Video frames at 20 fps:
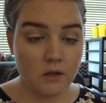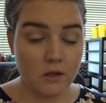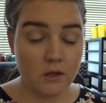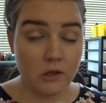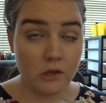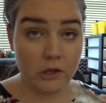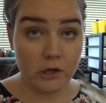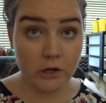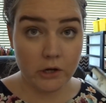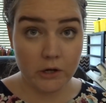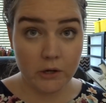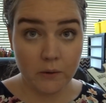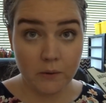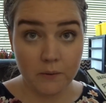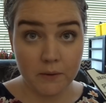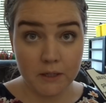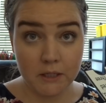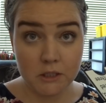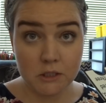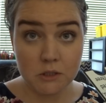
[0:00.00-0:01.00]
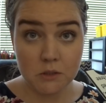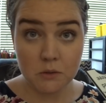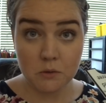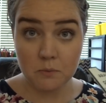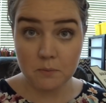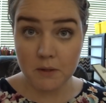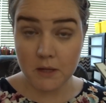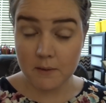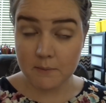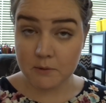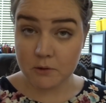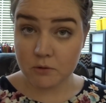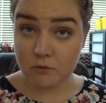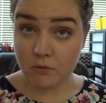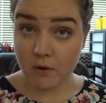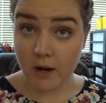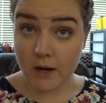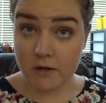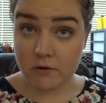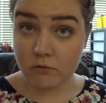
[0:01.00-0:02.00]
they're going to be able to
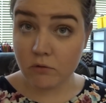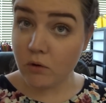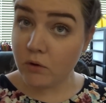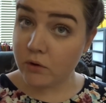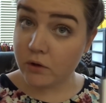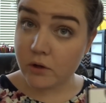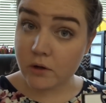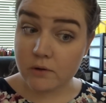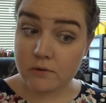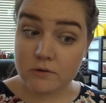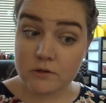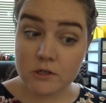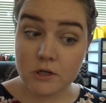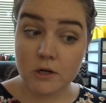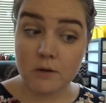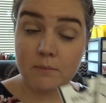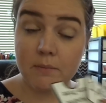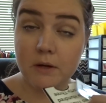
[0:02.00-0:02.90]
ride a roller coaster.